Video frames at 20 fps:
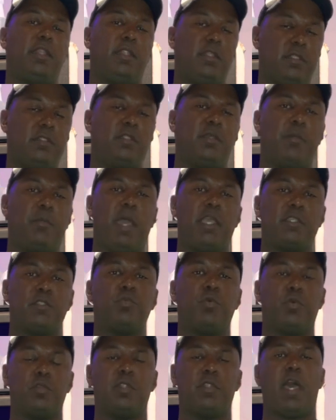the mites
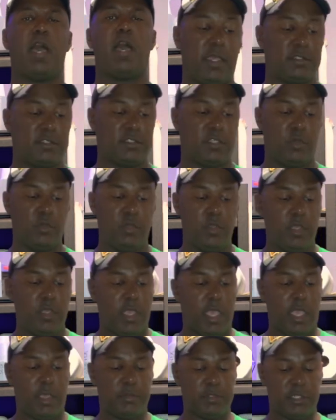will die. So,
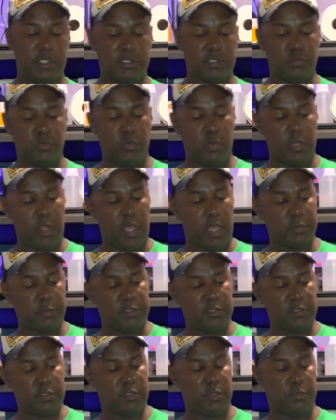hey, but this is one
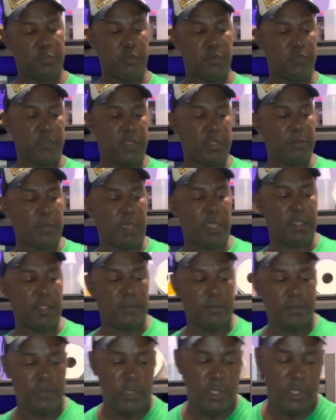option, the provent-a-mite.
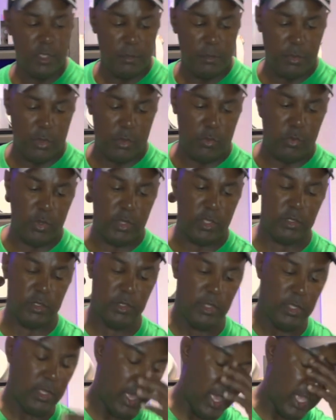But what
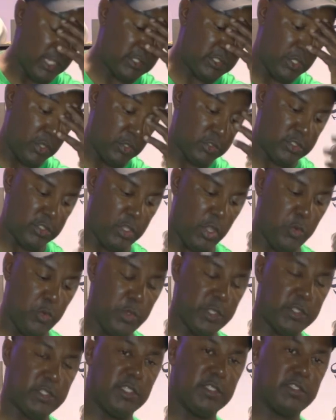I chose to go
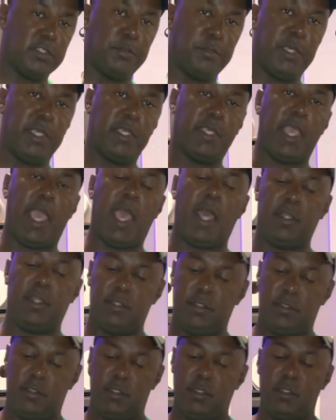with is the big
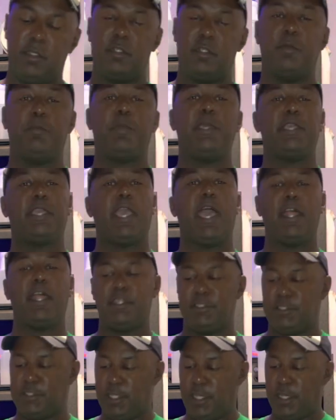gallon
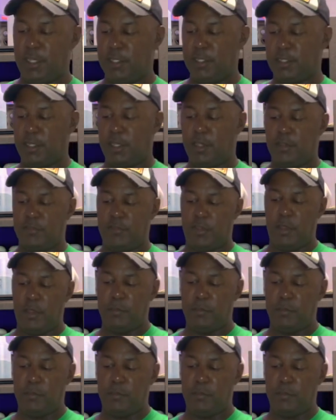jug of